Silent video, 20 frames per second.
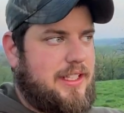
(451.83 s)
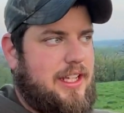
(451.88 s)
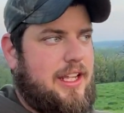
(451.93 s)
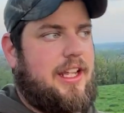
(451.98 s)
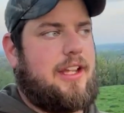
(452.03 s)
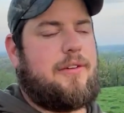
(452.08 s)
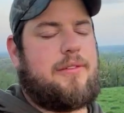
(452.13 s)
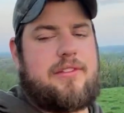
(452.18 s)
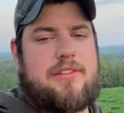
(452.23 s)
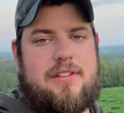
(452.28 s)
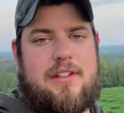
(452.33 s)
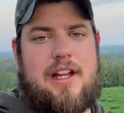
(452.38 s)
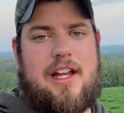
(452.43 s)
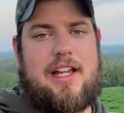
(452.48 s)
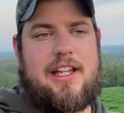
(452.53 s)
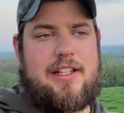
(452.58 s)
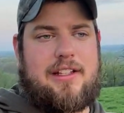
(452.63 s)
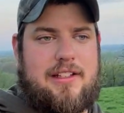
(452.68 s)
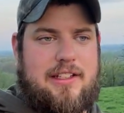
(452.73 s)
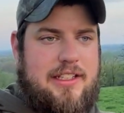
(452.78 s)
it was
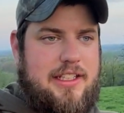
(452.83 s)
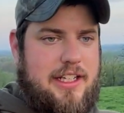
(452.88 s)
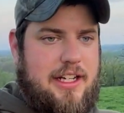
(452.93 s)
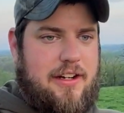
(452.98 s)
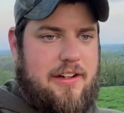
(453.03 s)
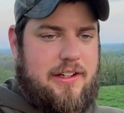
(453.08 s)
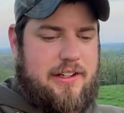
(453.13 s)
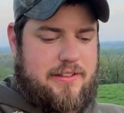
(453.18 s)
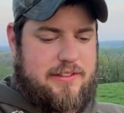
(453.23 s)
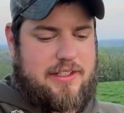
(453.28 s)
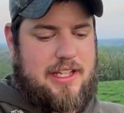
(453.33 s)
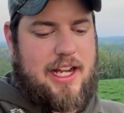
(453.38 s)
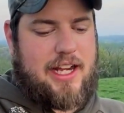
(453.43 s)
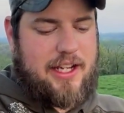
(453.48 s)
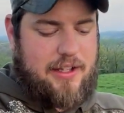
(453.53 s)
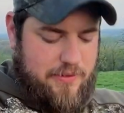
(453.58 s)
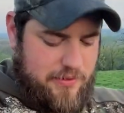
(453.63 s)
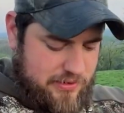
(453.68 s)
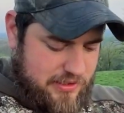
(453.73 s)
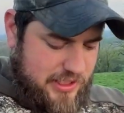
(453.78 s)
like
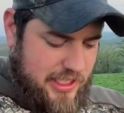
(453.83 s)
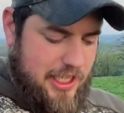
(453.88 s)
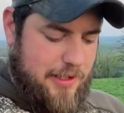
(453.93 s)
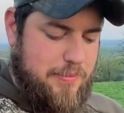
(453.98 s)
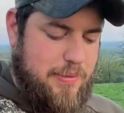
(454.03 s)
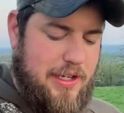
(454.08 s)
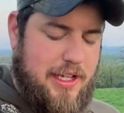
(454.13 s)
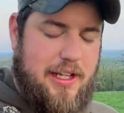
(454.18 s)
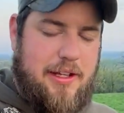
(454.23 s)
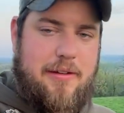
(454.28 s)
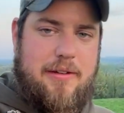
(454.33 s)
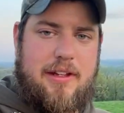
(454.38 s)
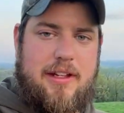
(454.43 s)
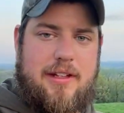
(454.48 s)
it was keeping it,